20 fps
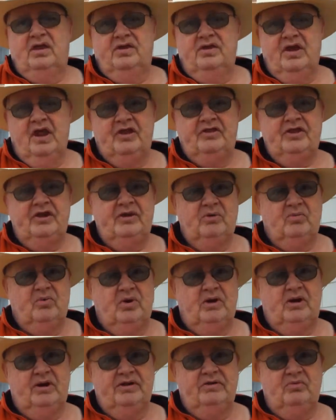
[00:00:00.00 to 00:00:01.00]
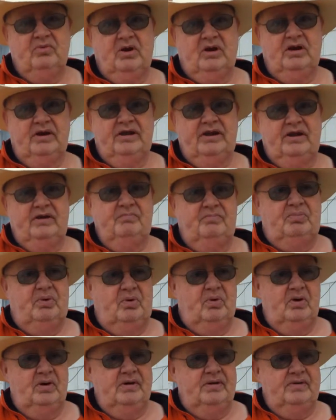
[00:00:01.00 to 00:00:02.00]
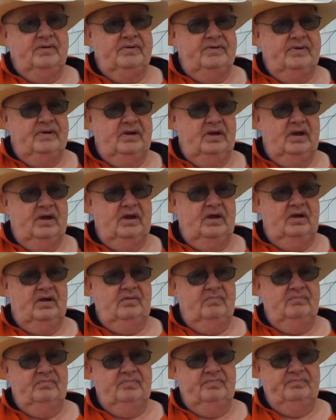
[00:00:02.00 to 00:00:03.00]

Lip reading: nothing really important. I